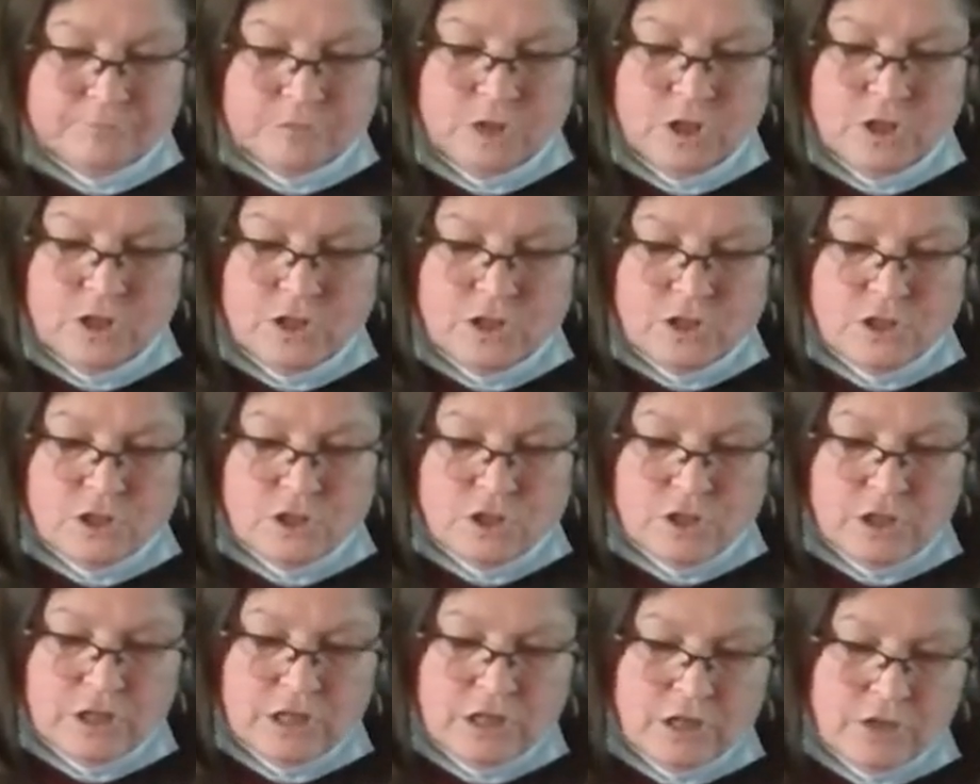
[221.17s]
You can
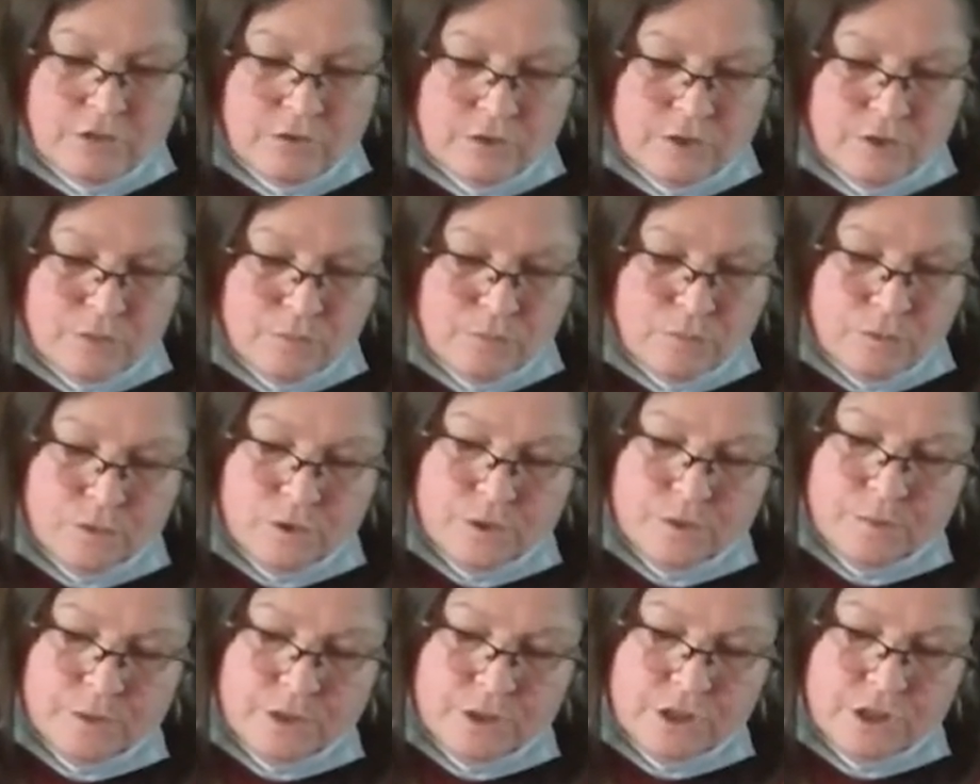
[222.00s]
certainly use a
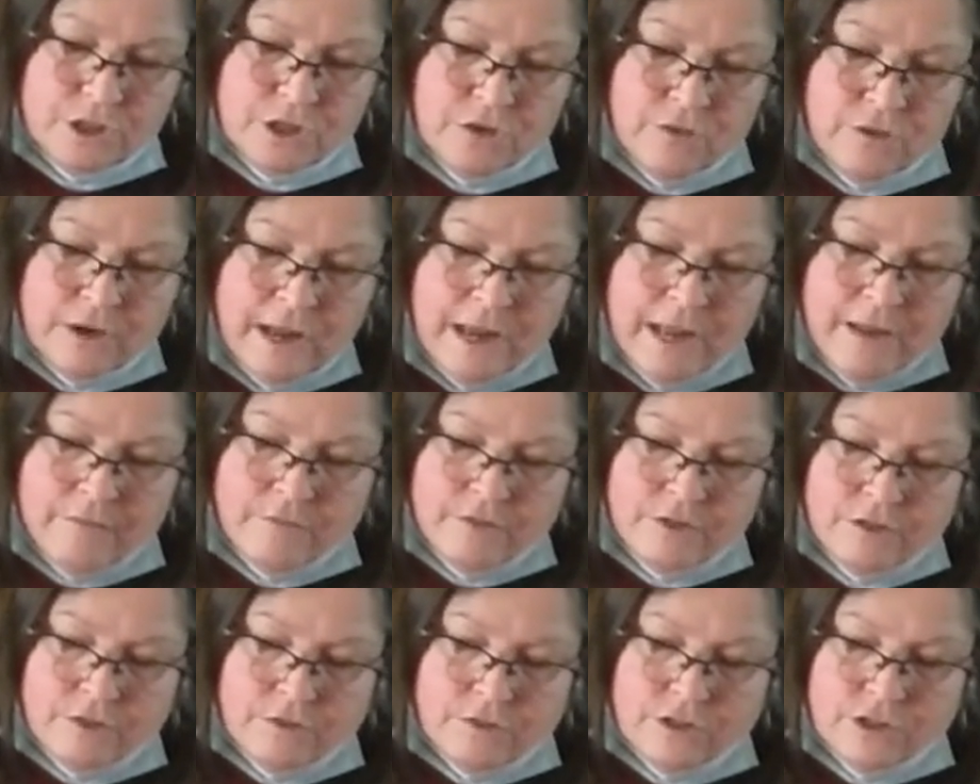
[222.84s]
ruler, but you don't have
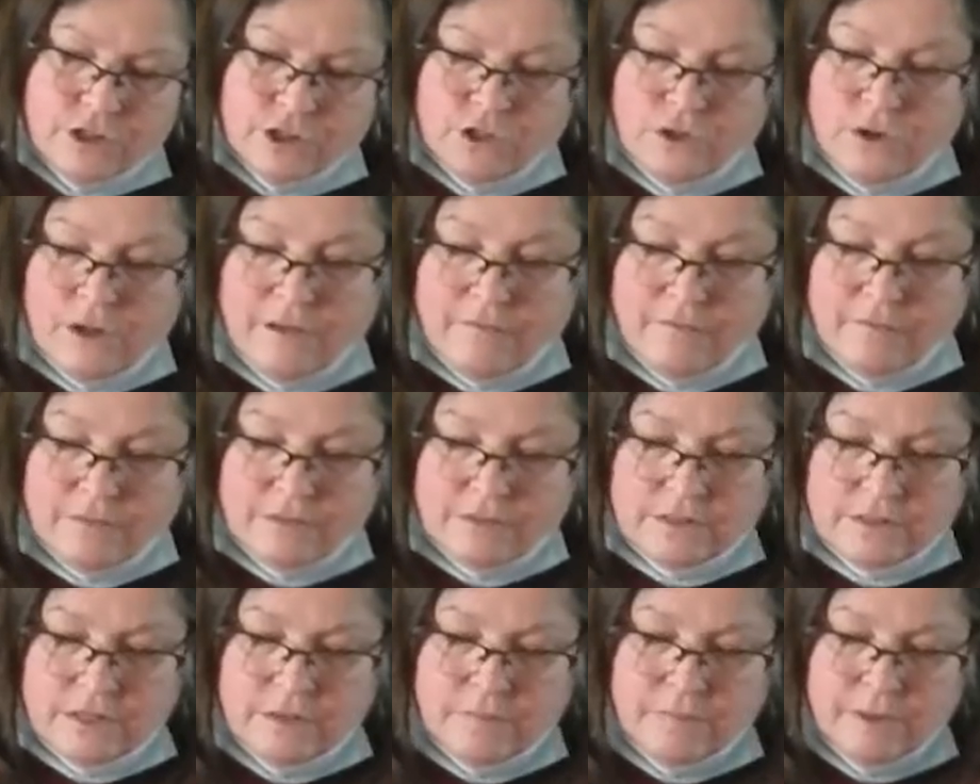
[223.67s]
to because you'll have
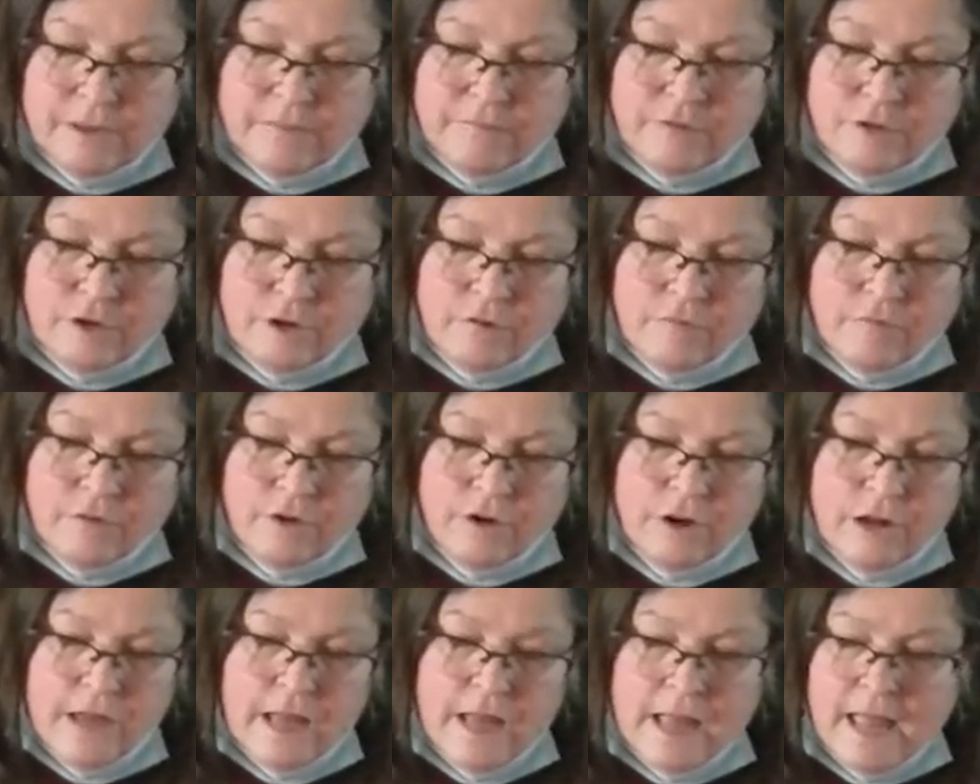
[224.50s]
some left
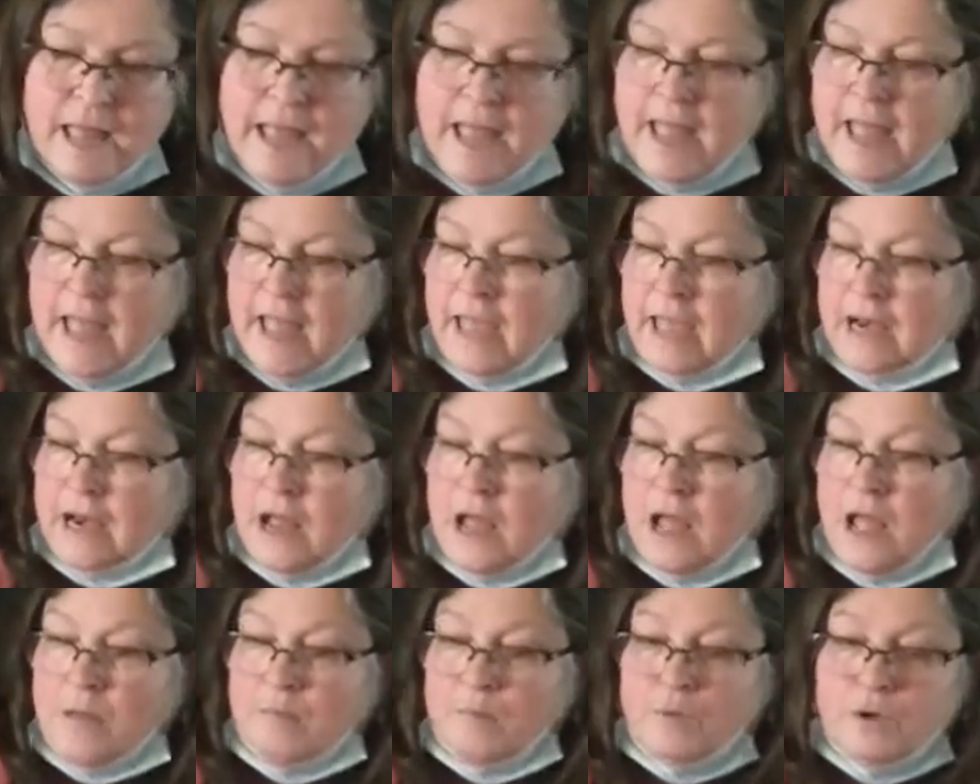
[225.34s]
over. And
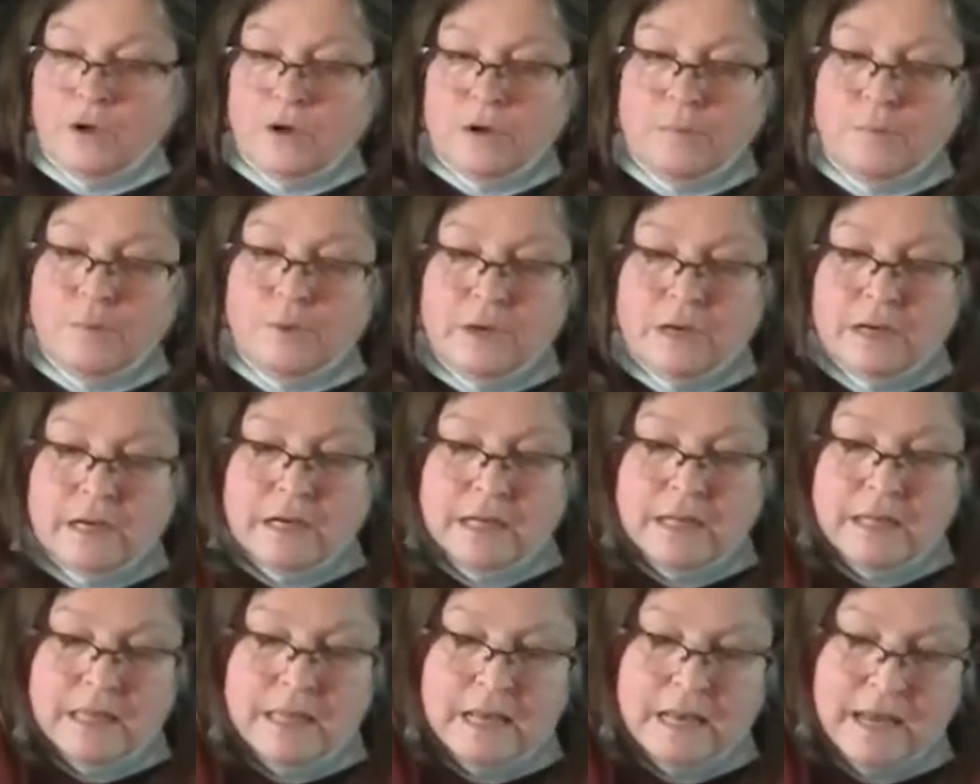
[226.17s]
I'm going to put it
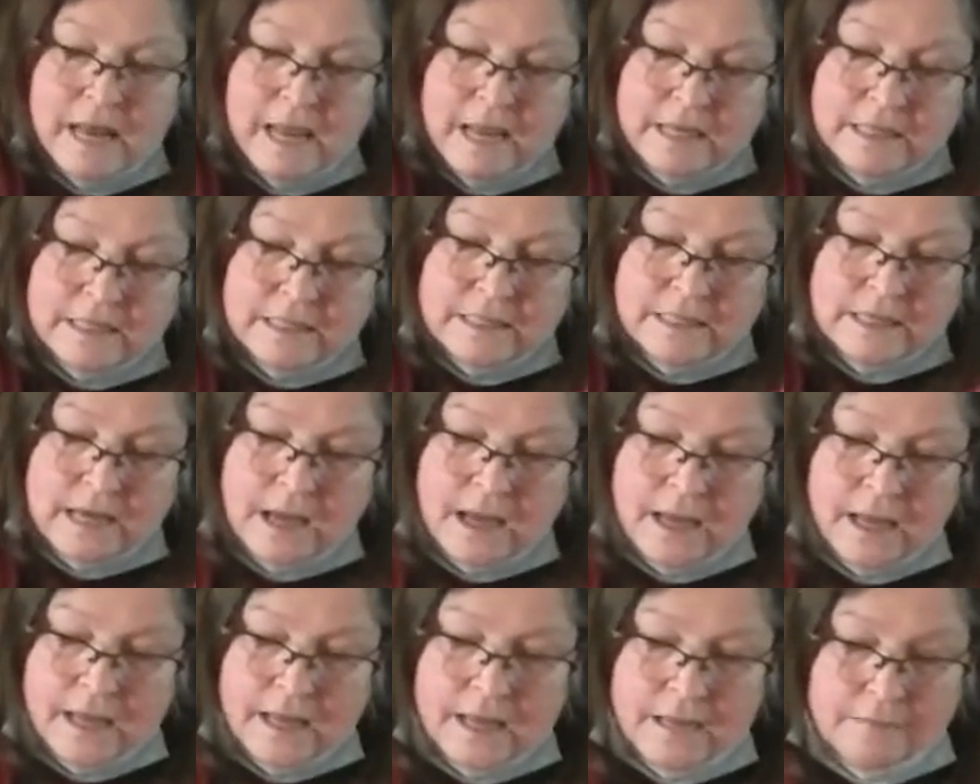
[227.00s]
in the next
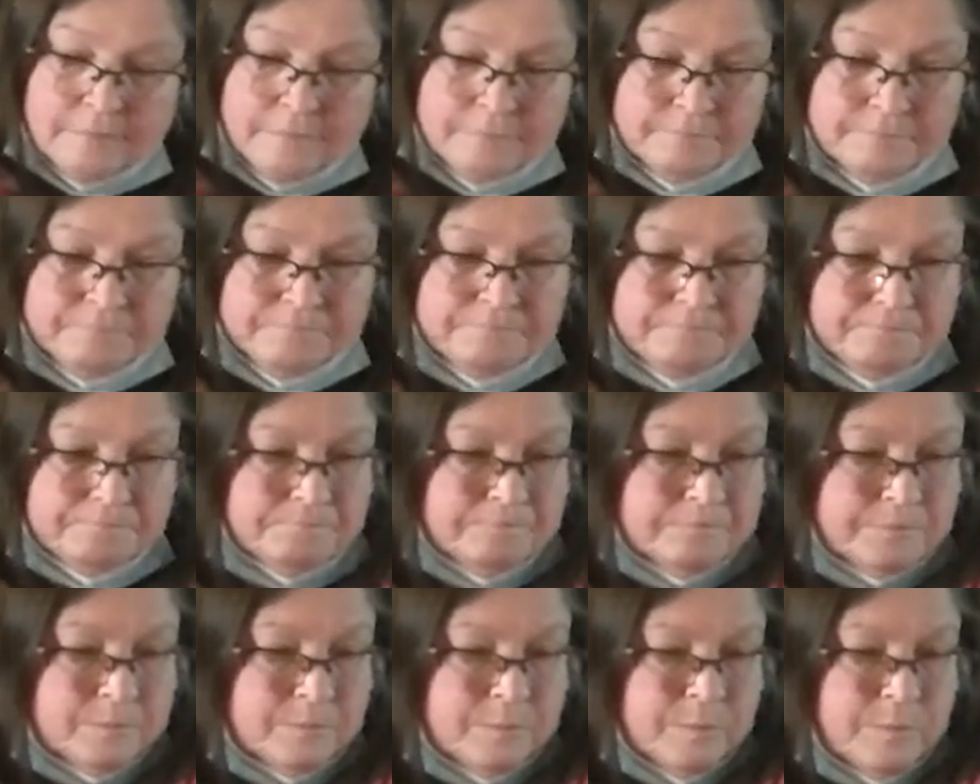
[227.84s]
tie.
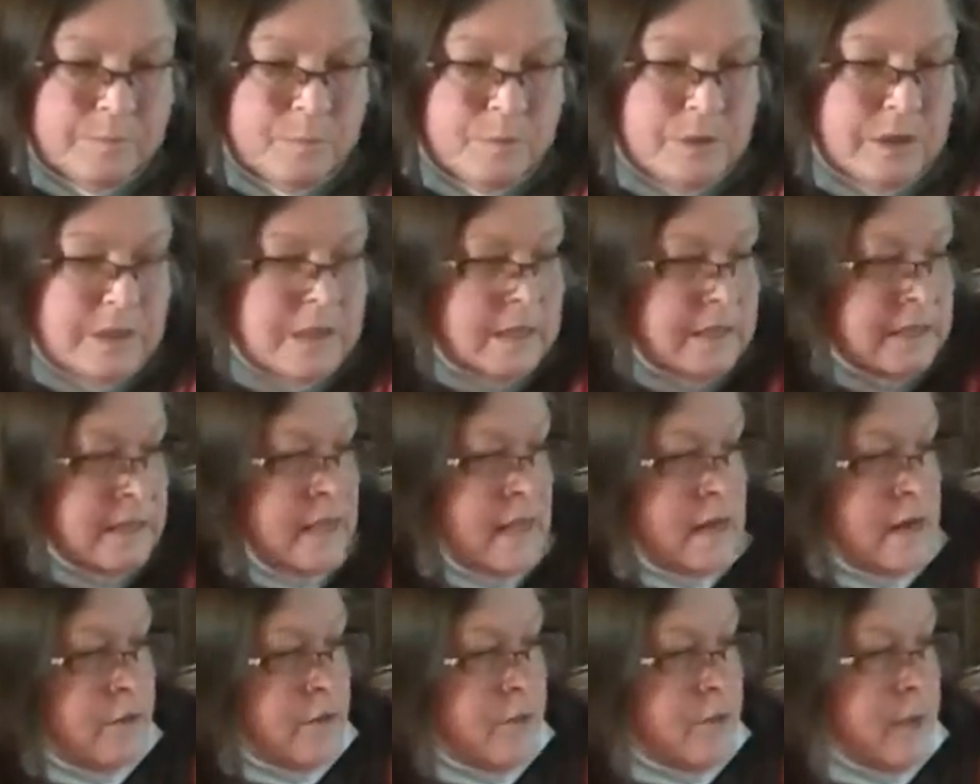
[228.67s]
Put this
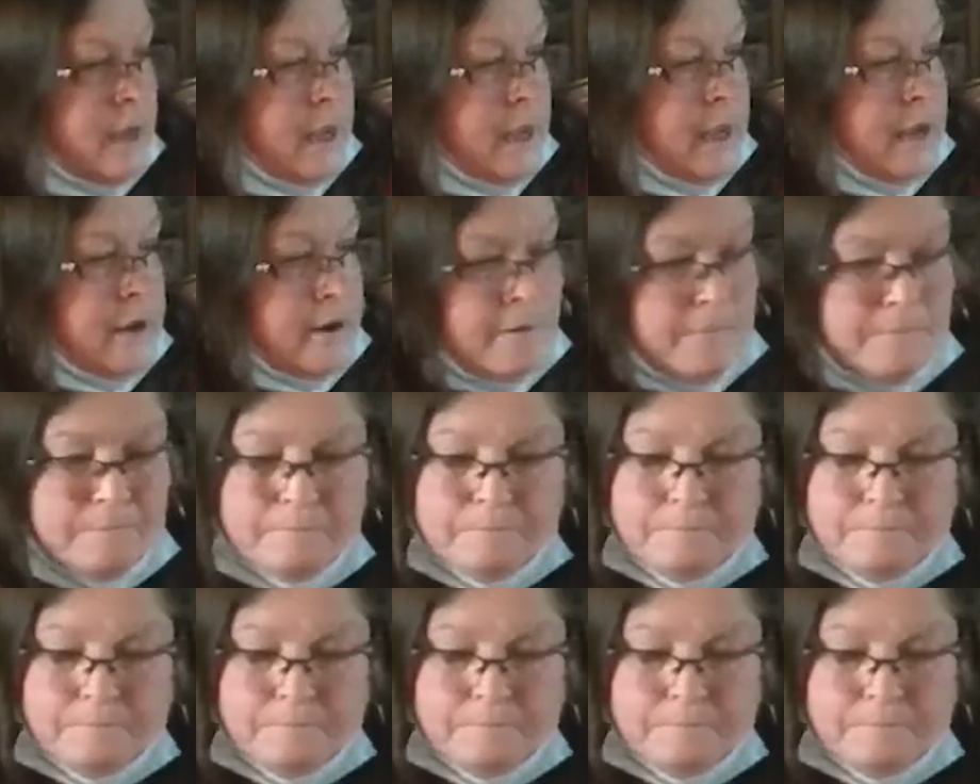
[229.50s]
out of the way here.